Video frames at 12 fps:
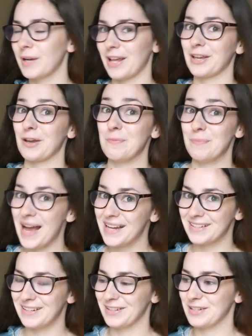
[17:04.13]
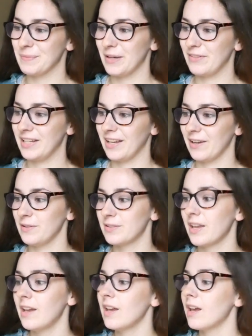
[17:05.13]
when I go back and look at my
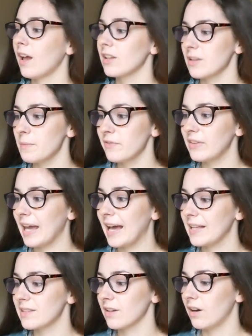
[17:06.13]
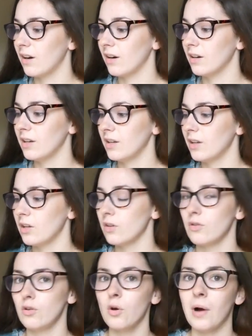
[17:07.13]
videos, some of the ads are
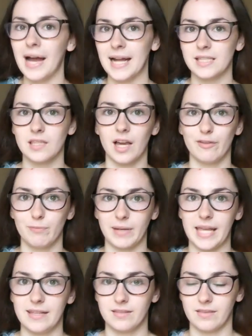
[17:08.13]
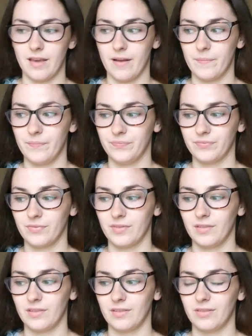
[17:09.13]
not ads that I've placed there.
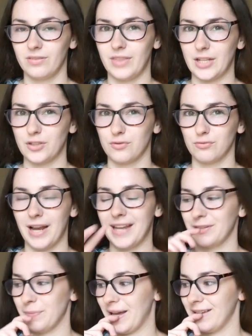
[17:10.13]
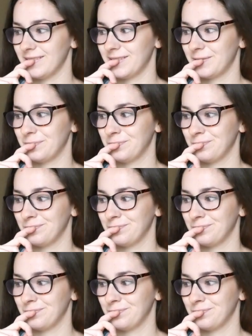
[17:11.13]
They're just random ads.